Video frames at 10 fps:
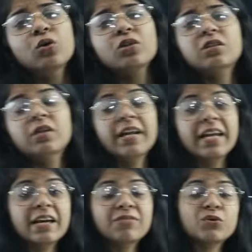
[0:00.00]
the theory
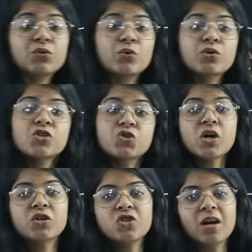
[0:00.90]
if you know the
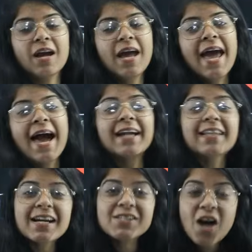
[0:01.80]
structure. And
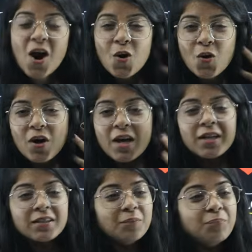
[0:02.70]
that's how
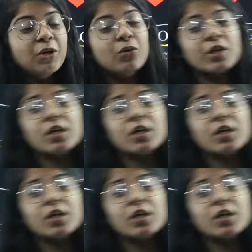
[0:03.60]
the beauty